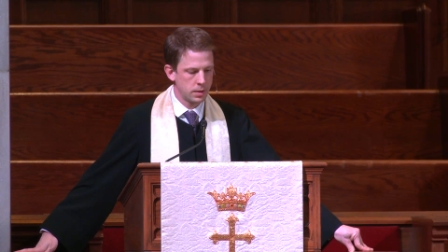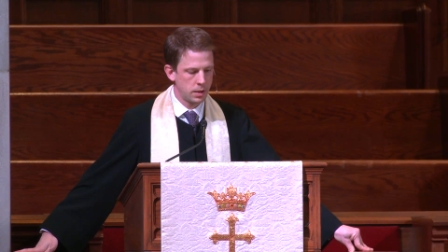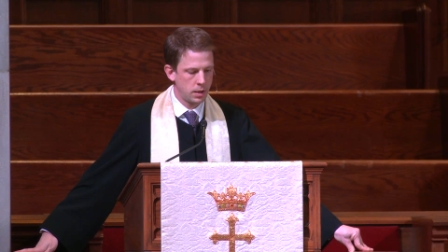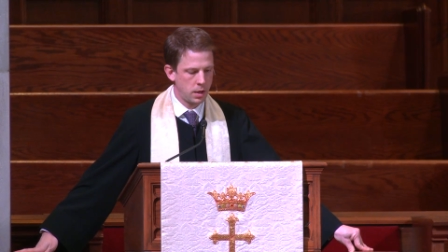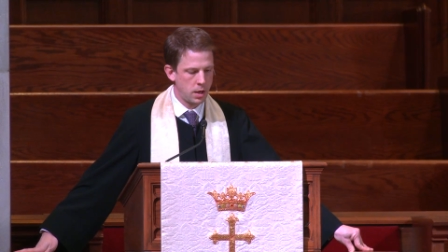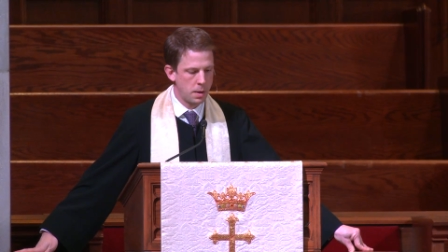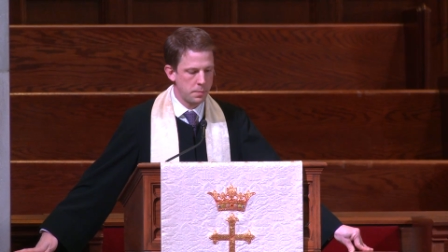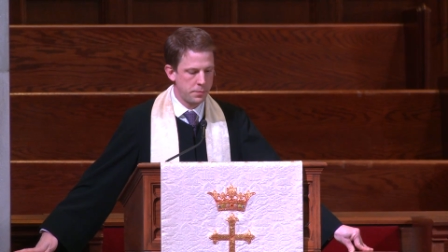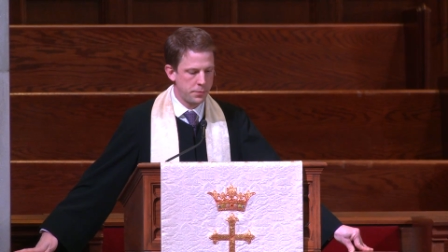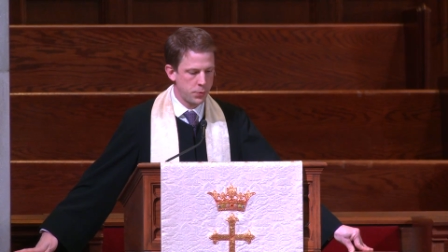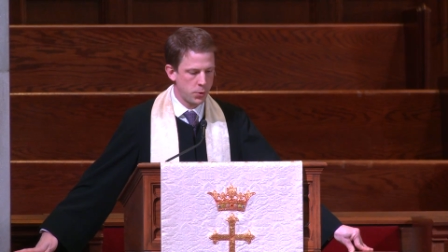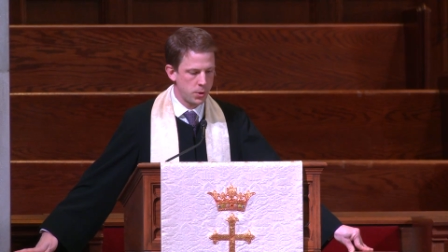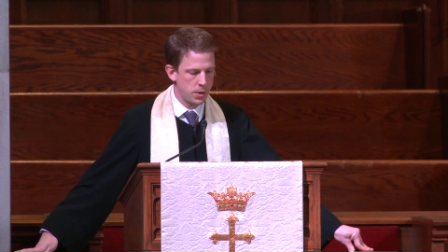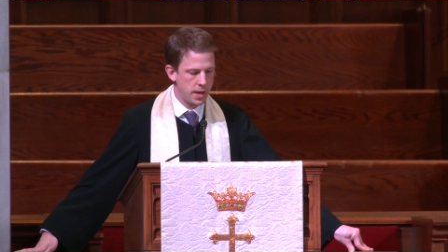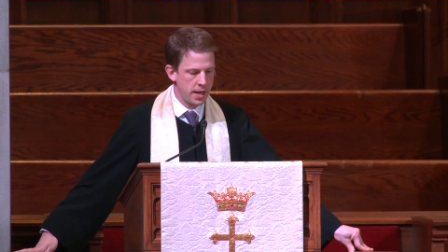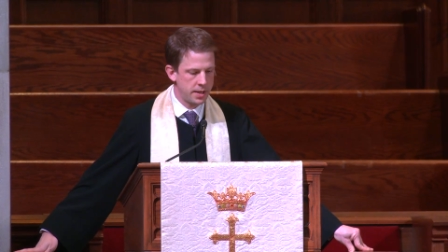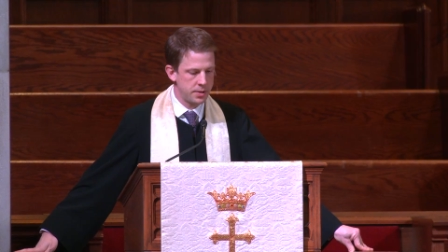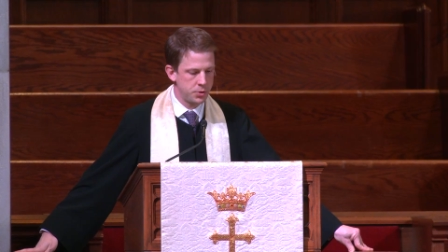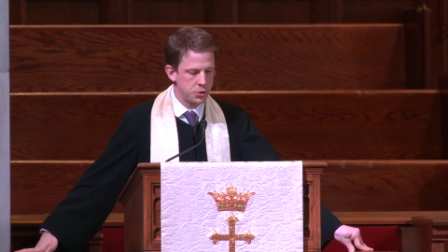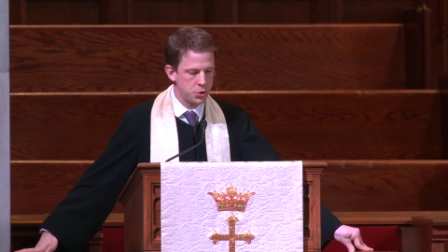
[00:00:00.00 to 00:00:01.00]
Comfort
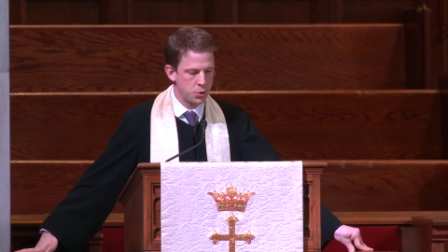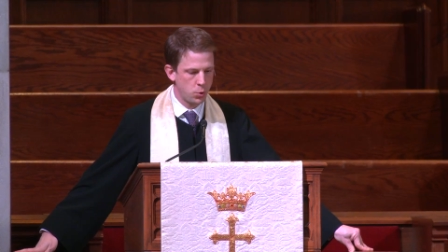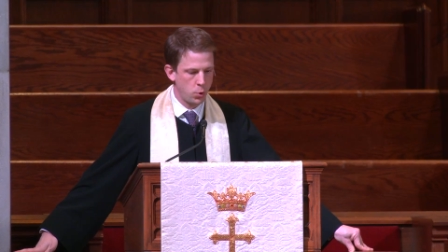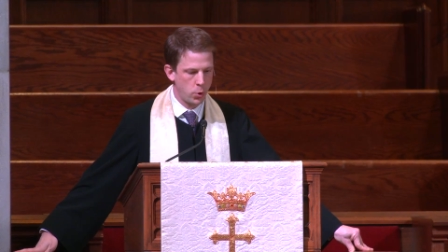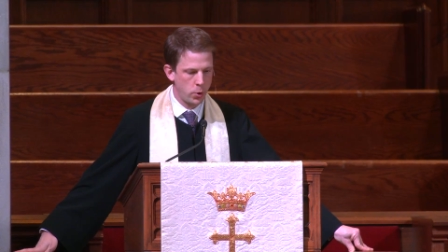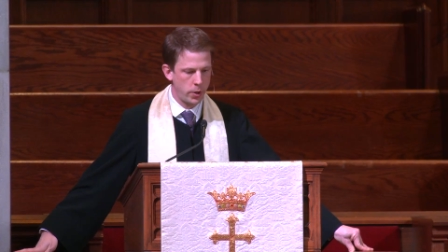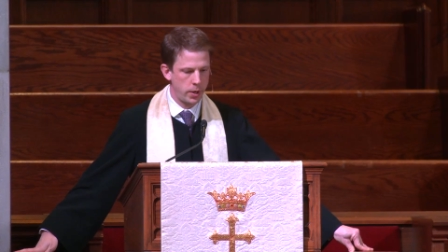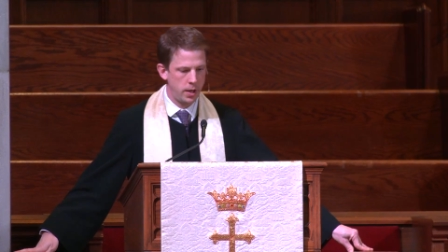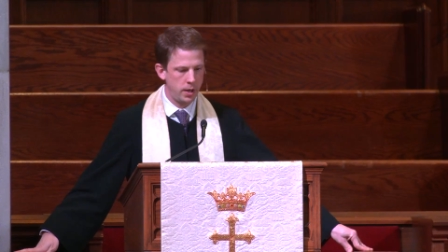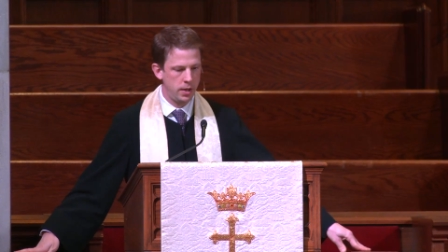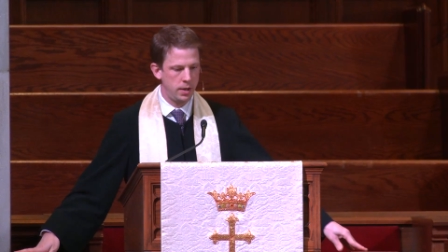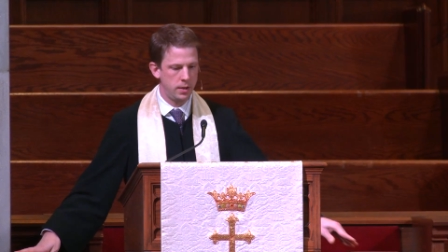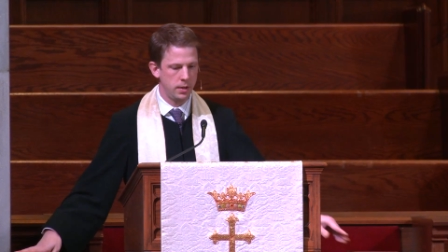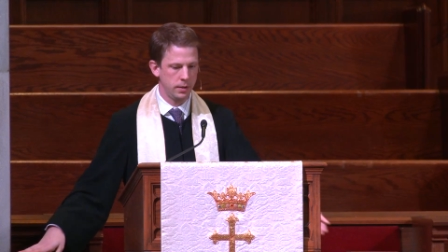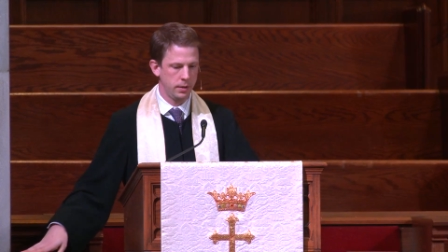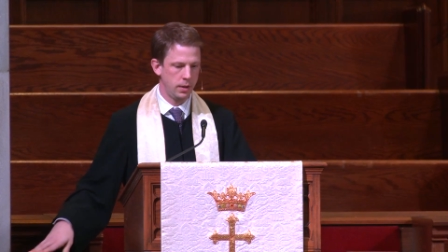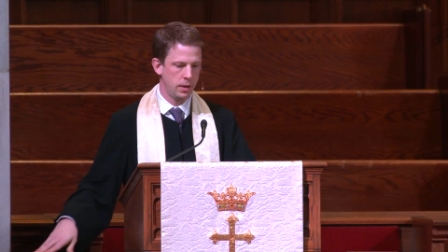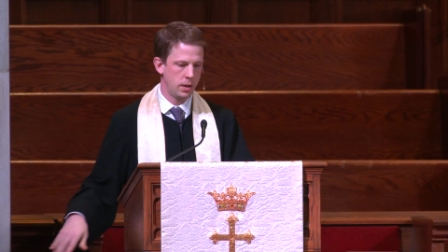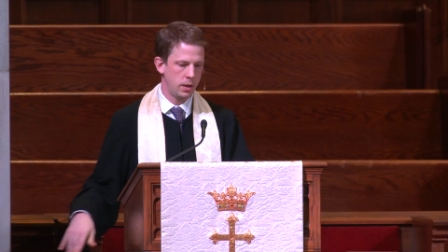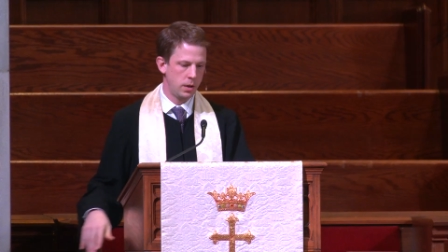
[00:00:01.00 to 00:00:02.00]
and joy
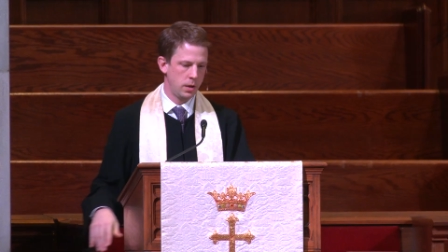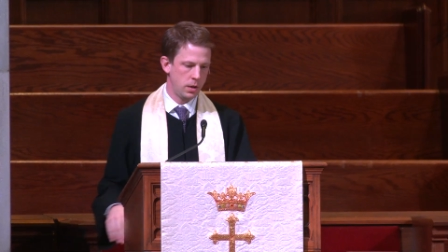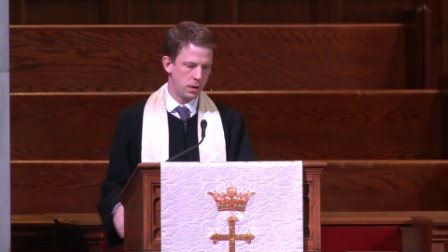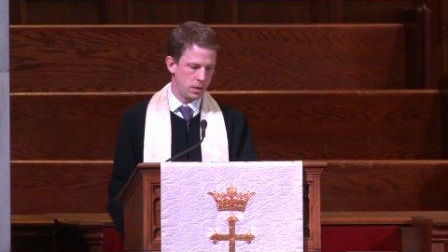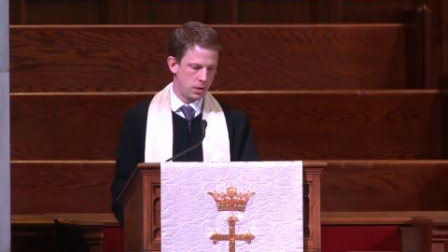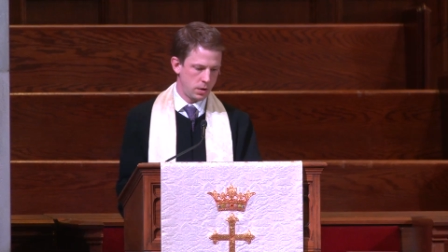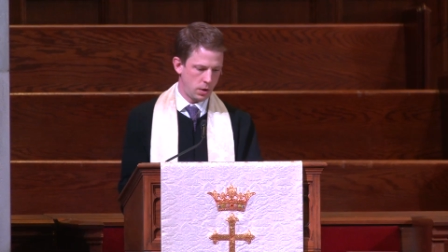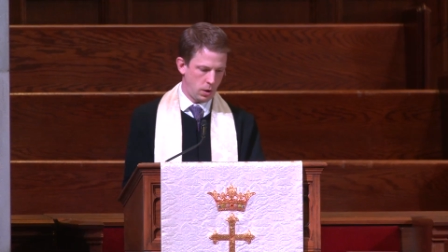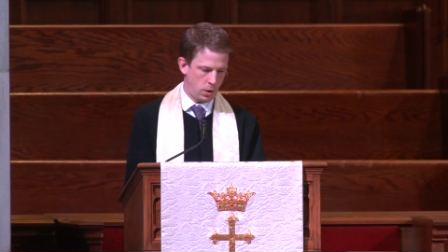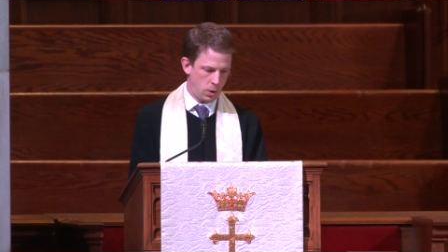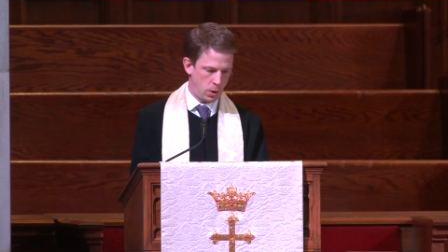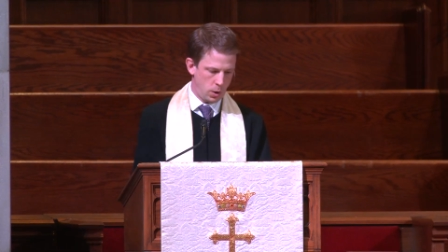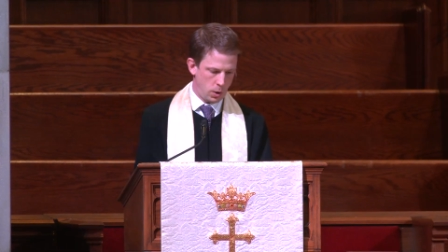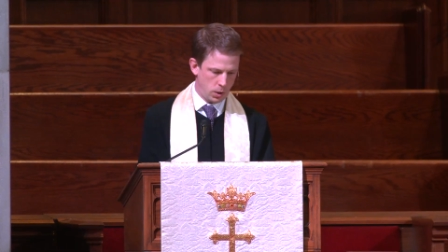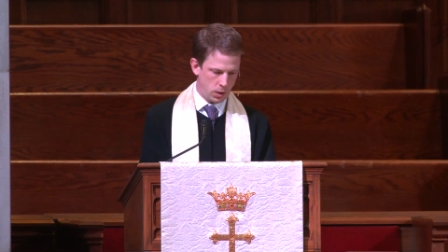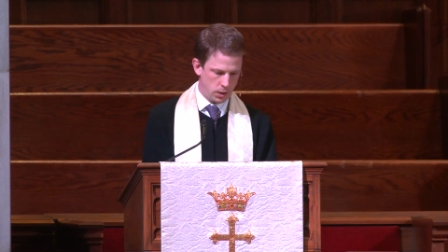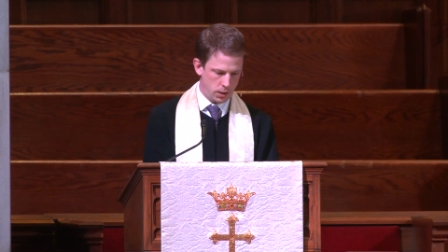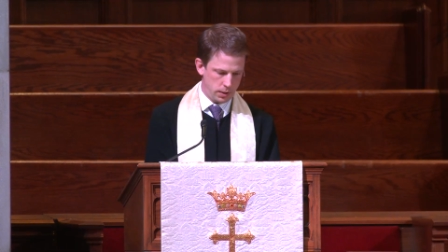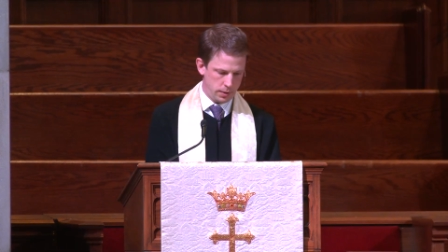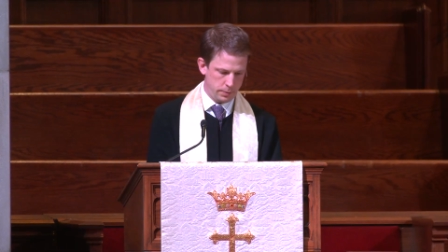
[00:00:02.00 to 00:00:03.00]

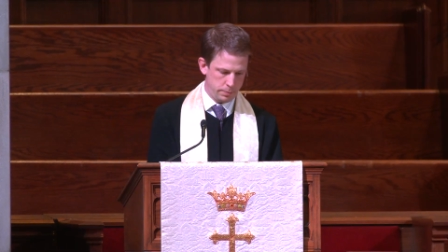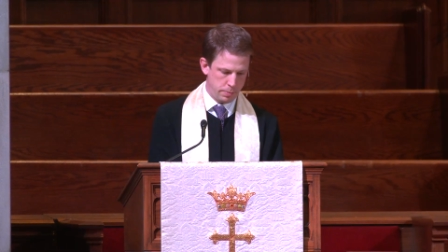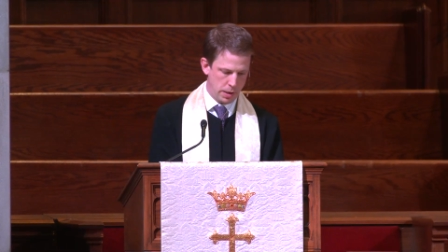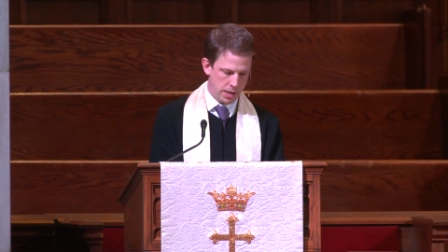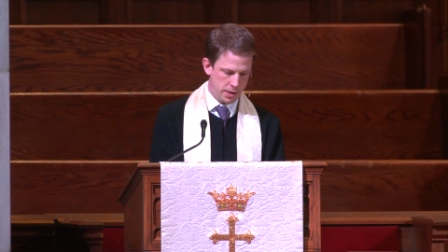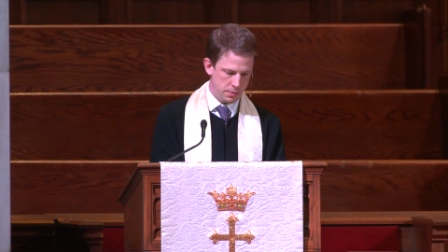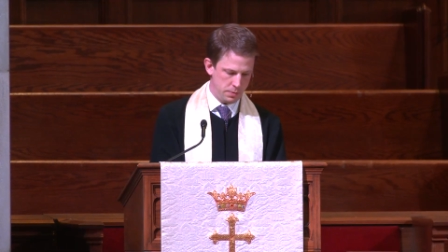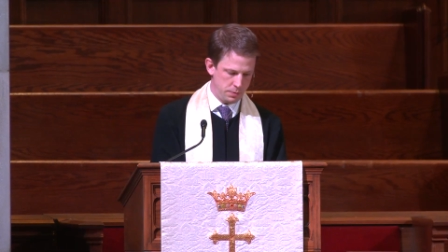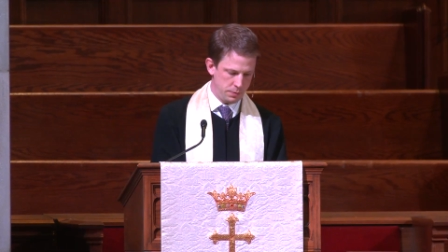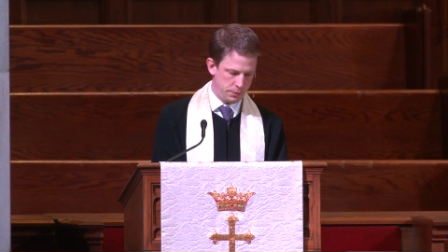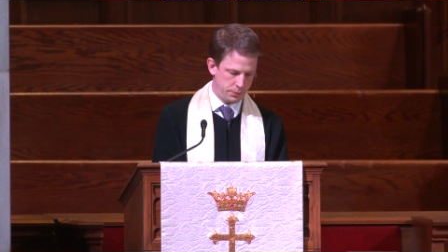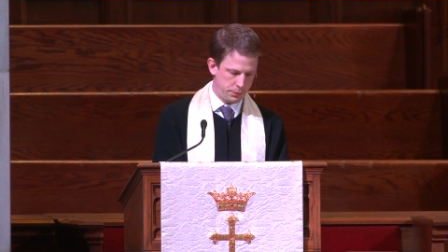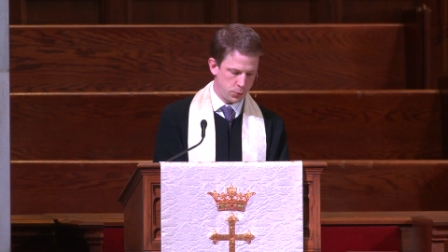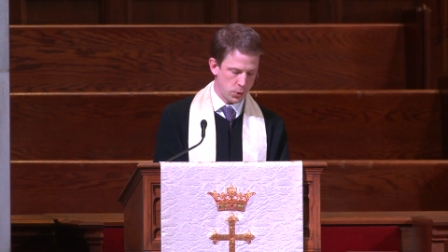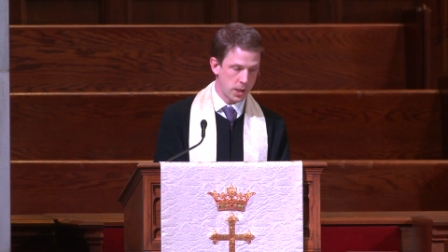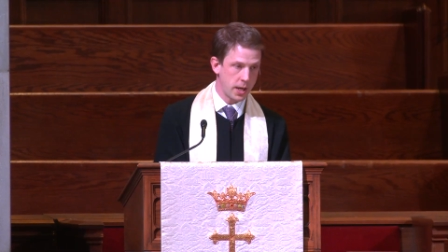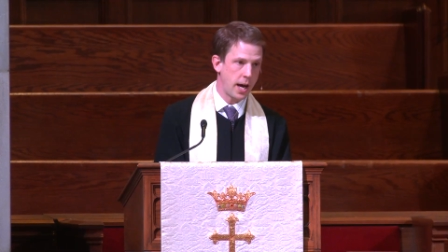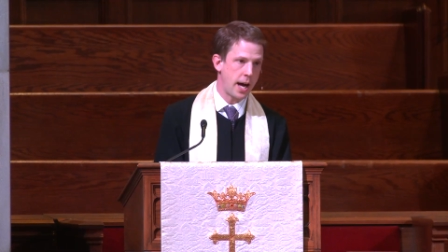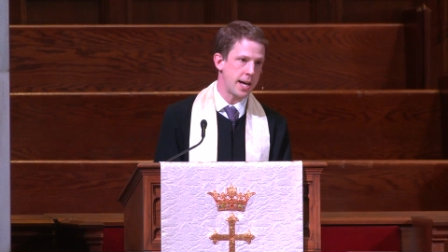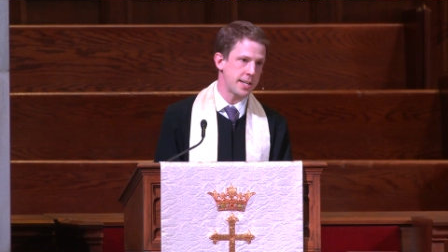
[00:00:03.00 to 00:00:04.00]
all but
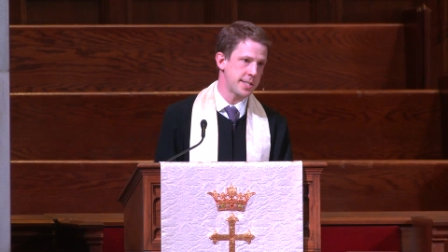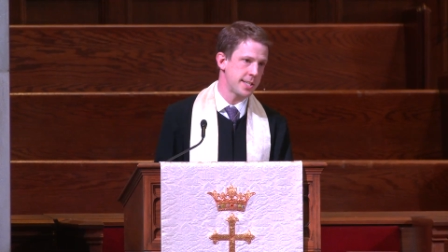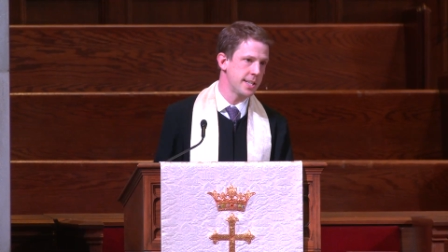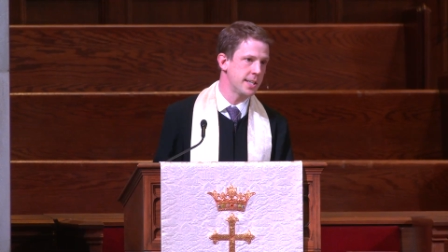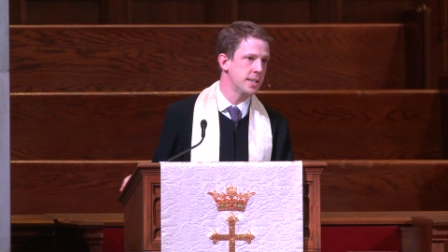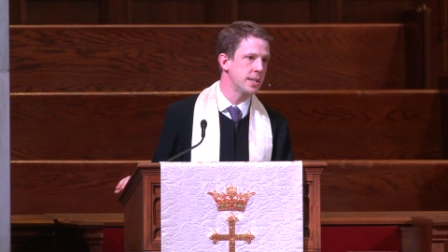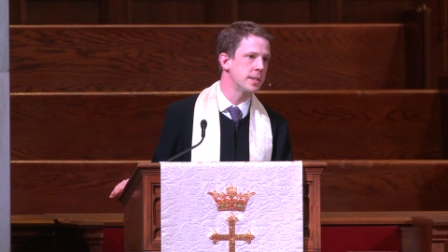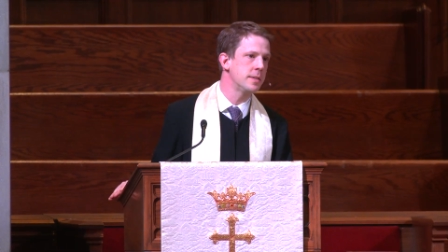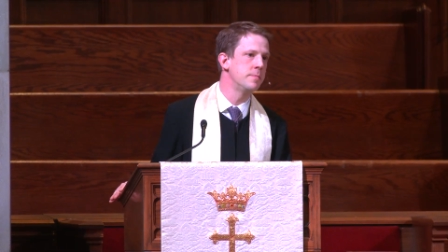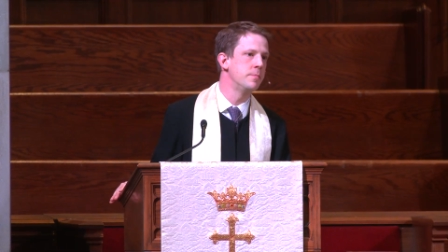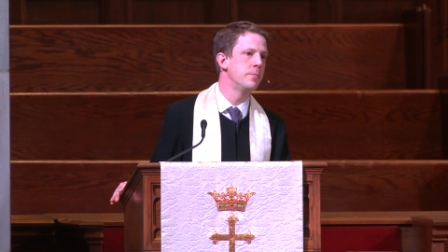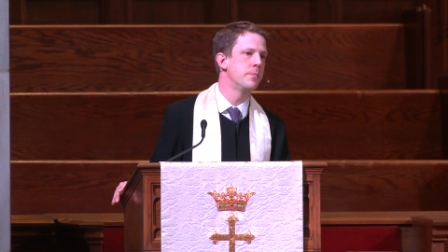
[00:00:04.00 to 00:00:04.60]
forgotten,